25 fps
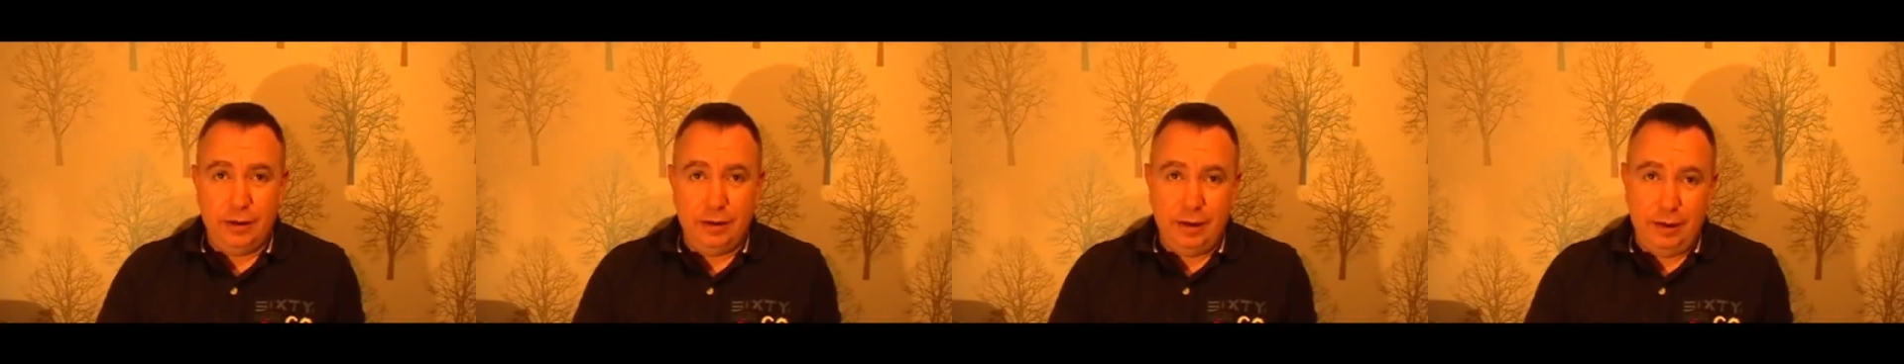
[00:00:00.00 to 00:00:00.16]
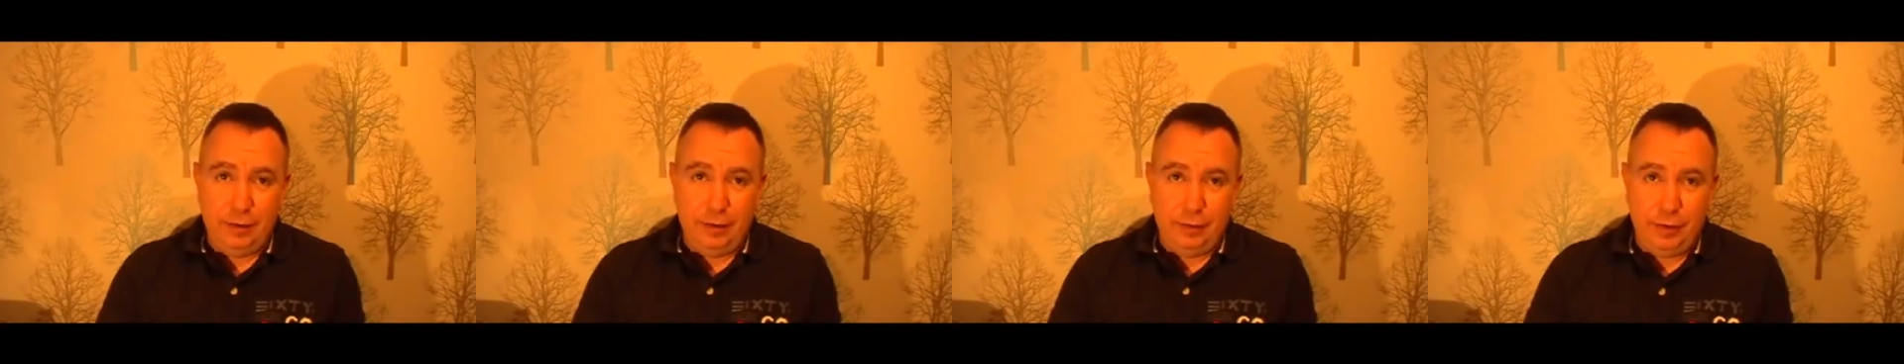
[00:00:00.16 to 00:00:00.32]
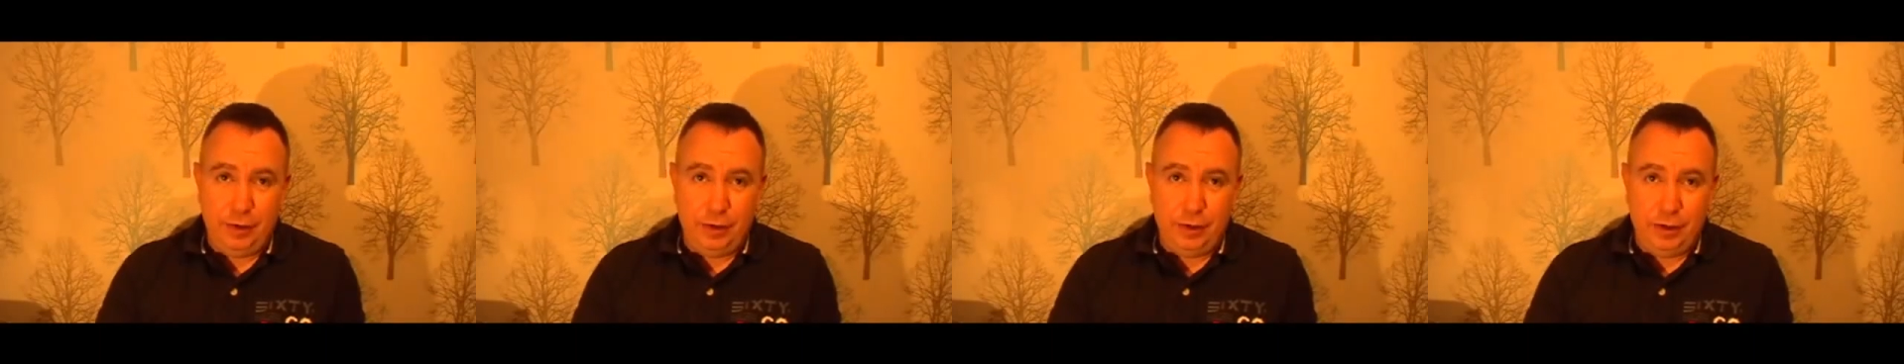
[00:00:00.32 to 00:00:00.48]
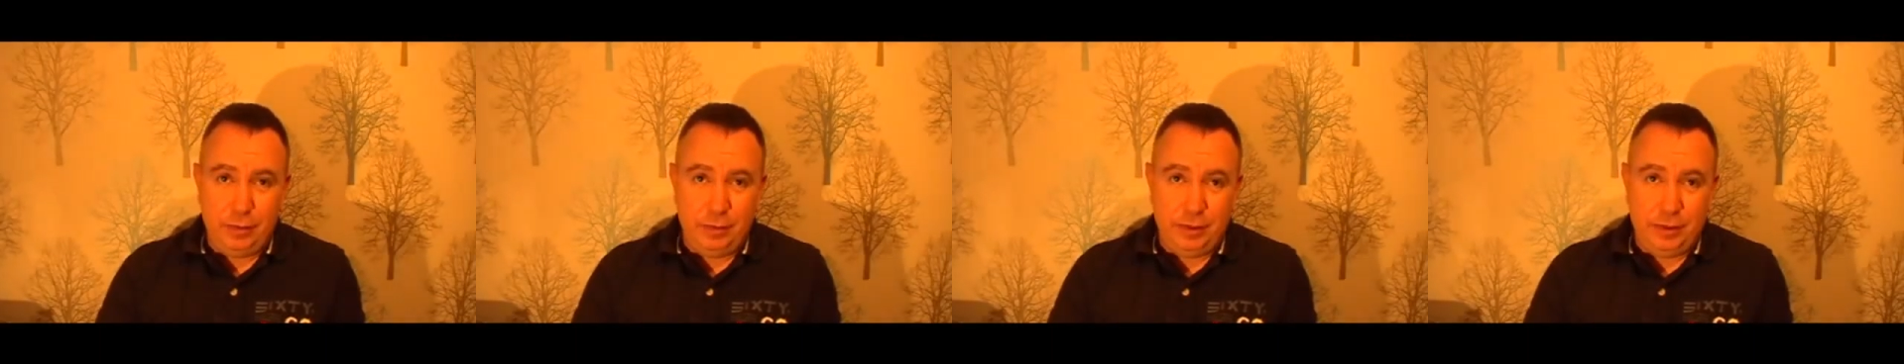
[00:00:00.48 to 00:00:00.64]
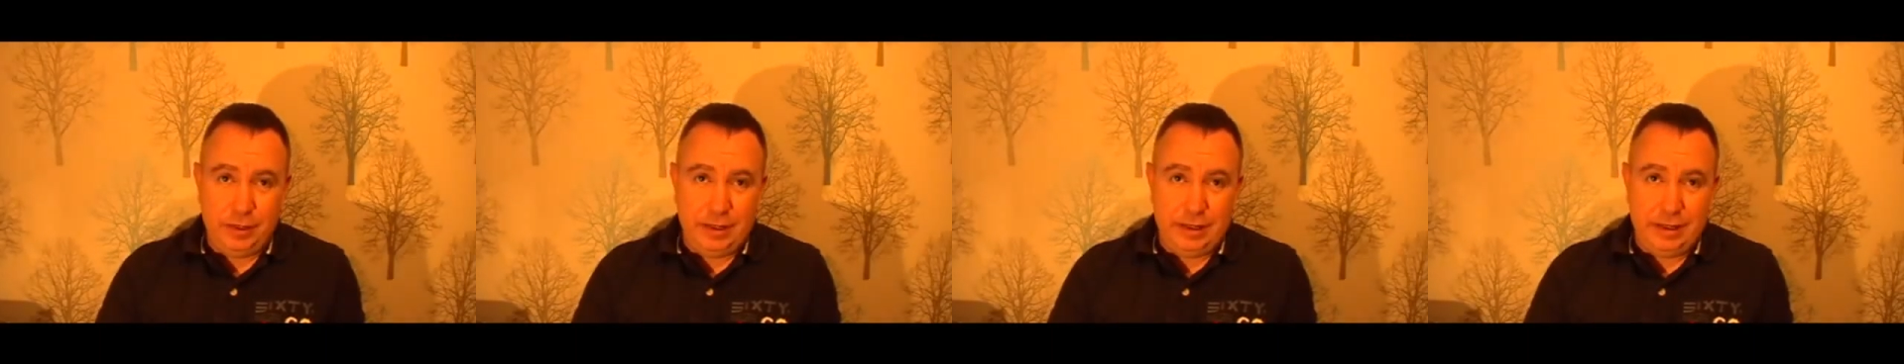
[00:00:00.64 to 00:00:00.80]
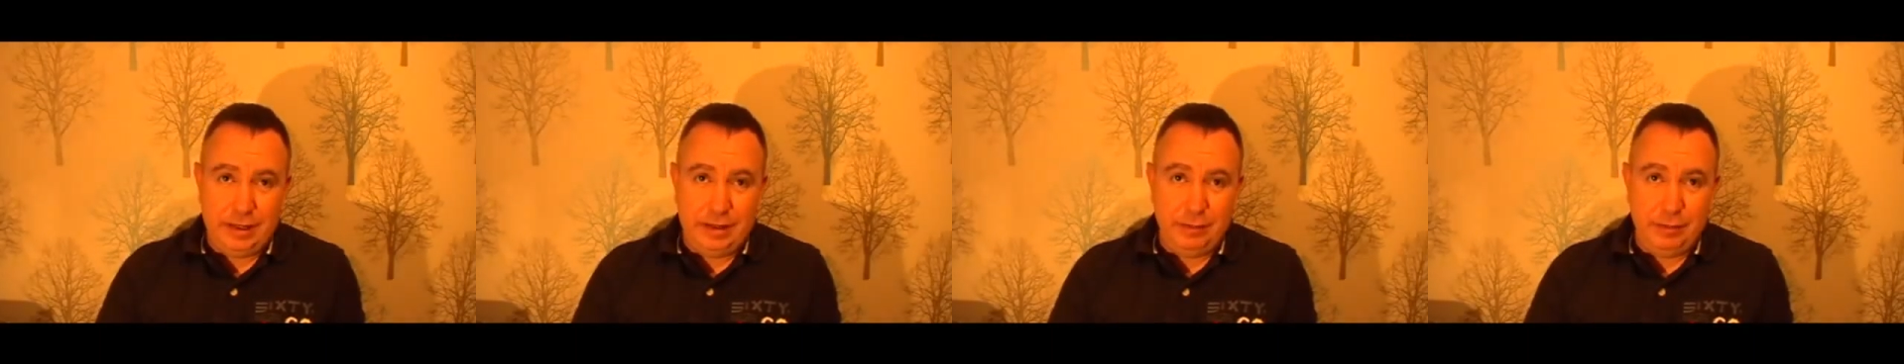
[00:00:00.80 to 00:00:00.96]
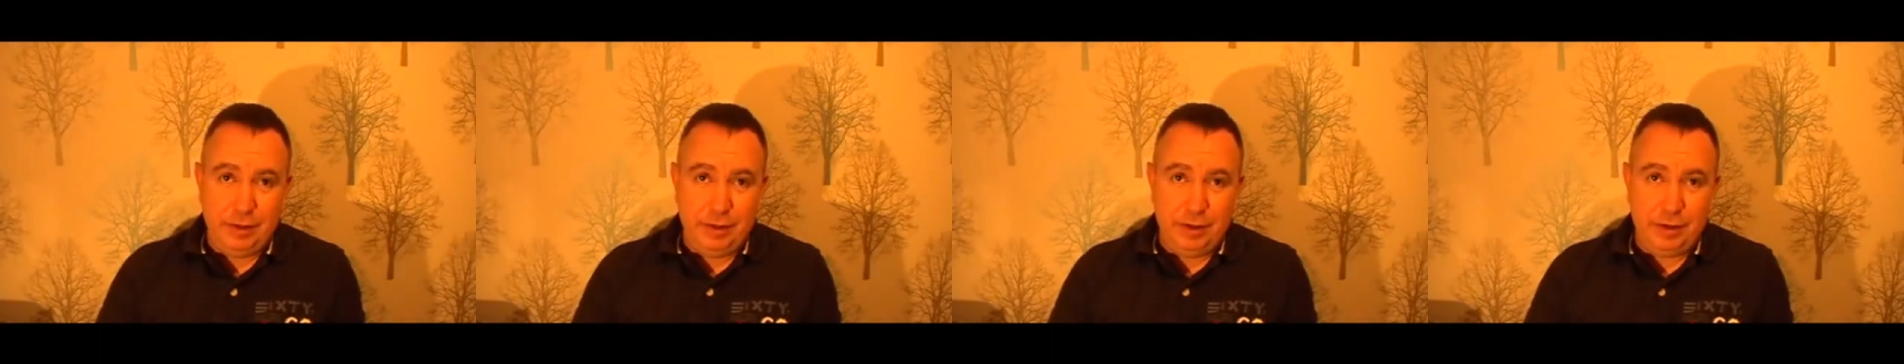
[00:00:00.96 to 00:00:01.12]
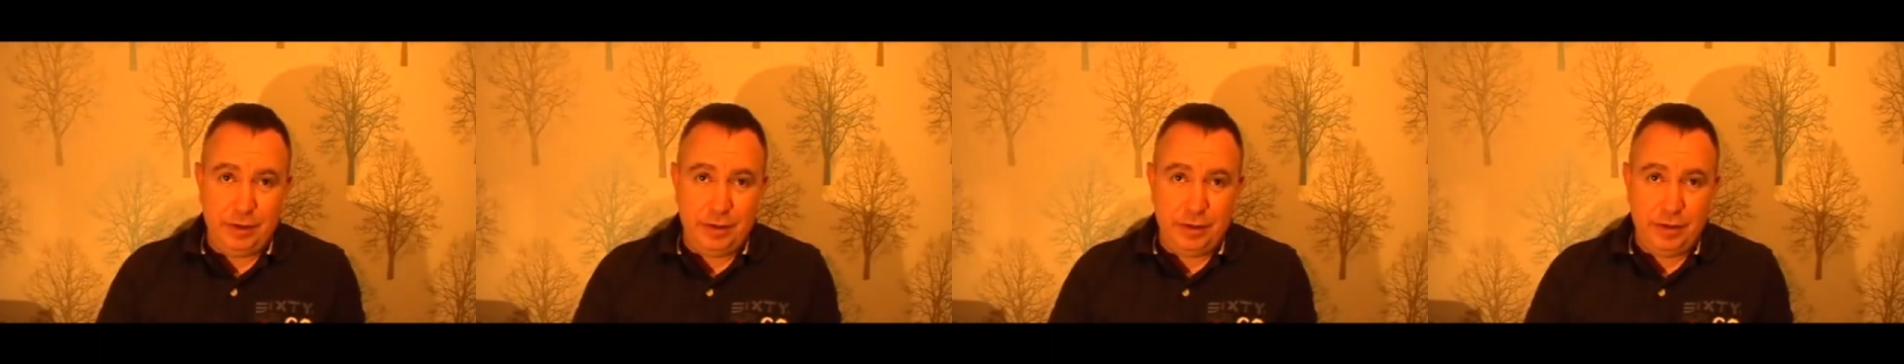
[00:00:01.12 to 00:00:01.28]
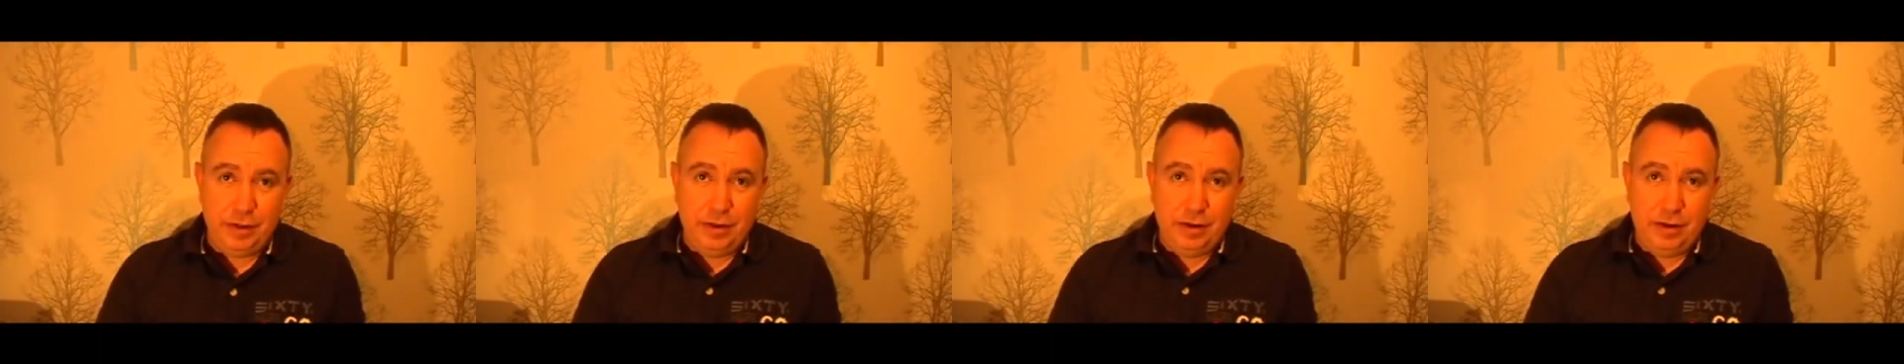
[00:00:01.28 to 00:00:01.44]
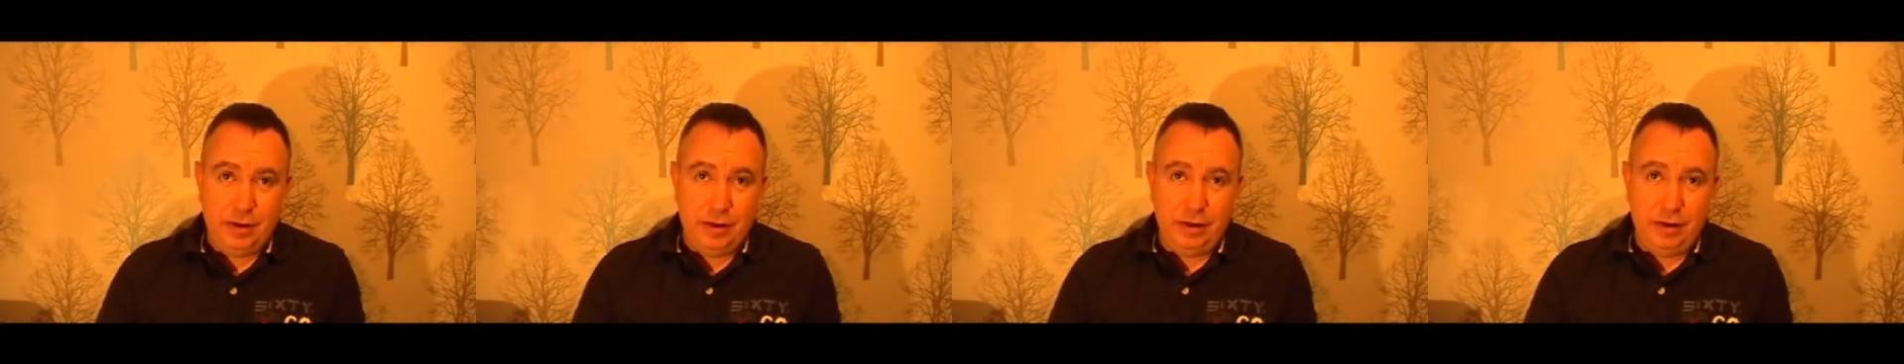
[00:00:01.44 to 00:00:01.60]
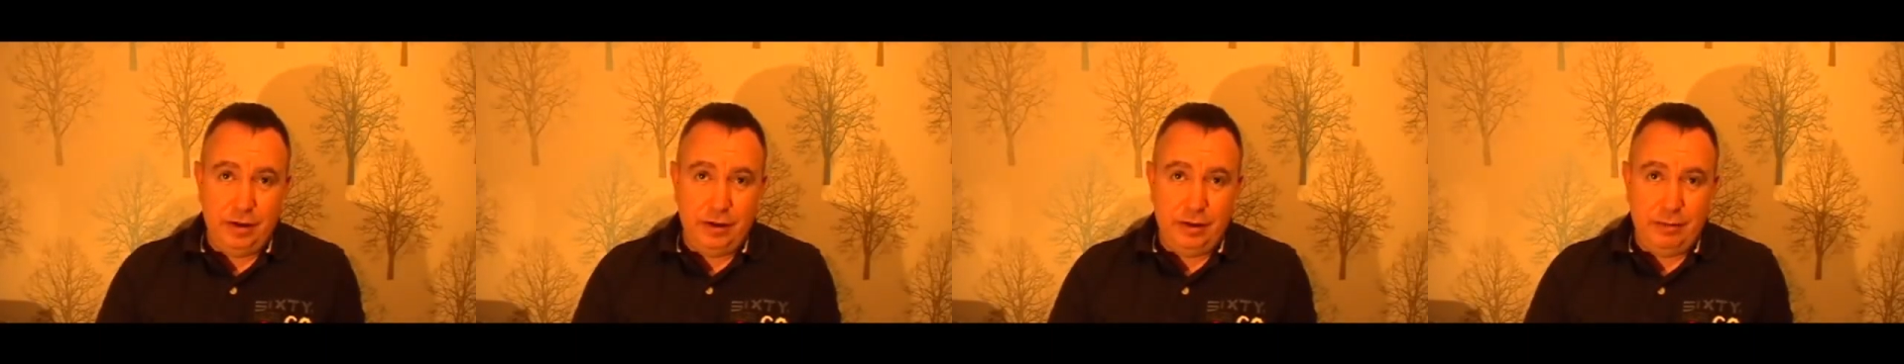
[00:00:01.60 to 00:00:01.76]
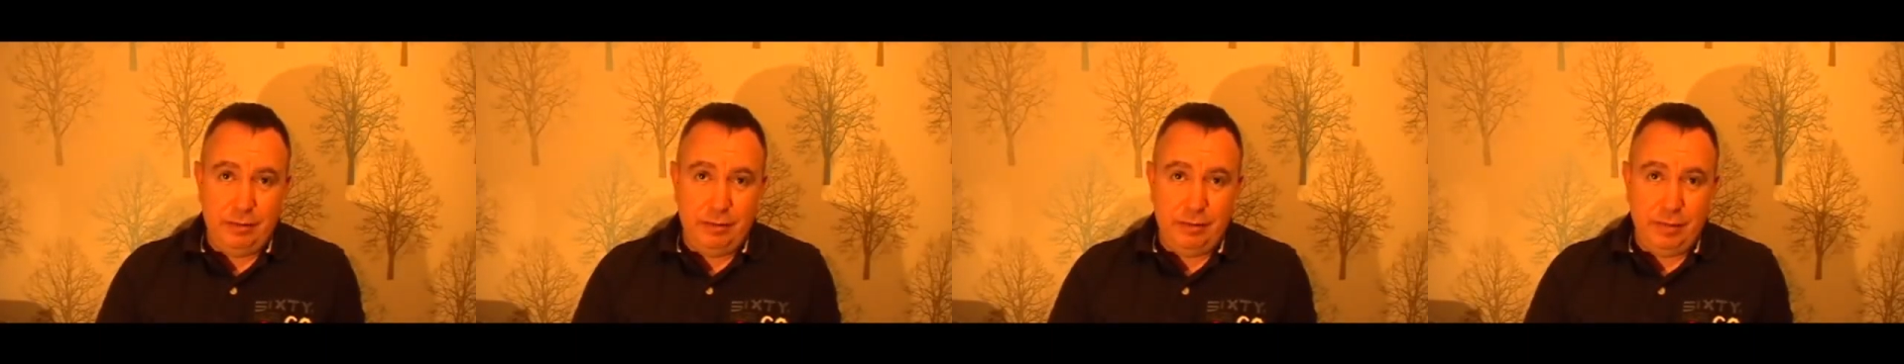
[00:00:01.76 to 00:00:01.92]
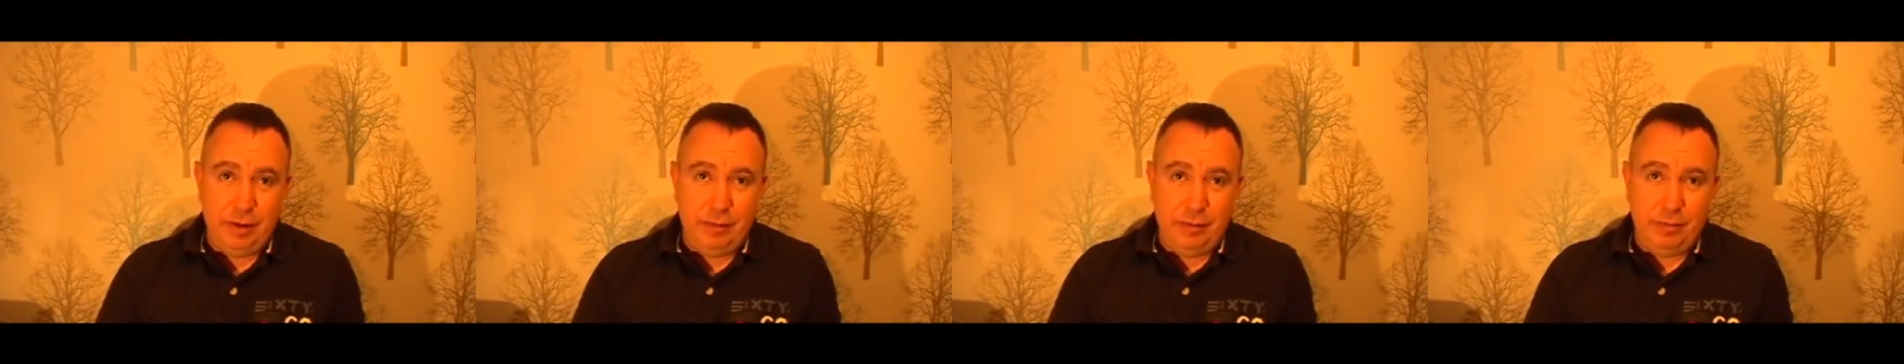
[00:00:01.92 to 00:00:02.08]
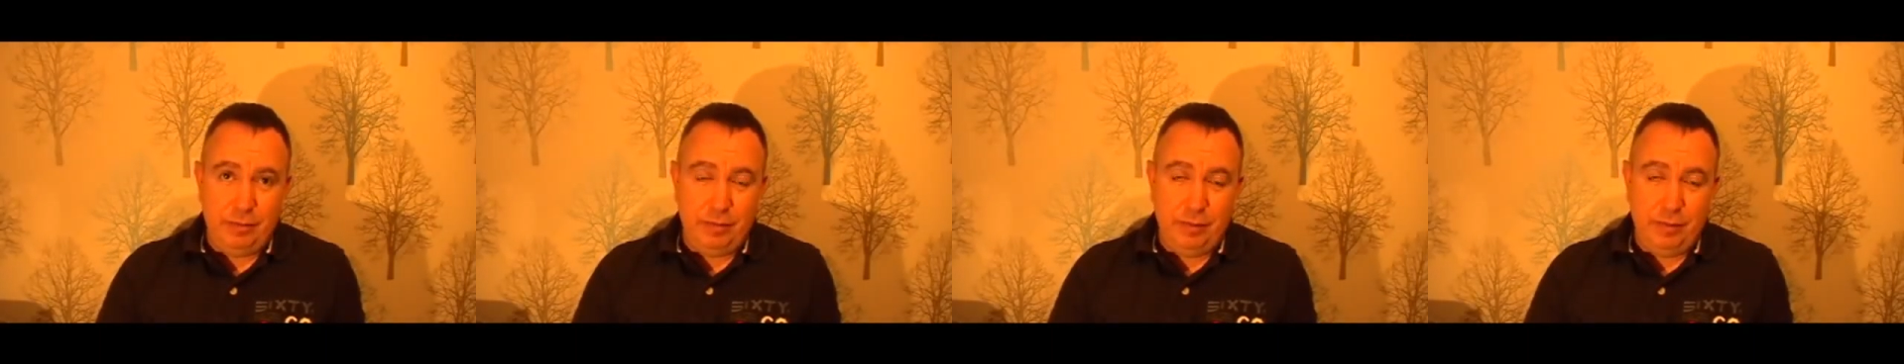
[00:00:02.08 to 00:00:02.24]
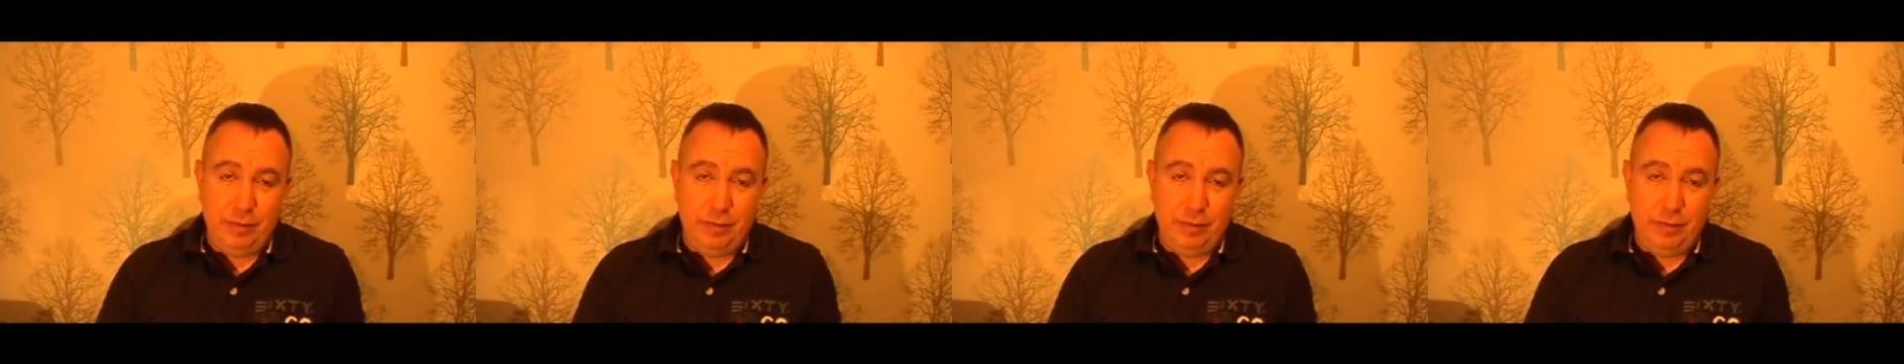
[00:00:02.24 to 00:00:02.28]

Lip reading: If you're going to be dealing with a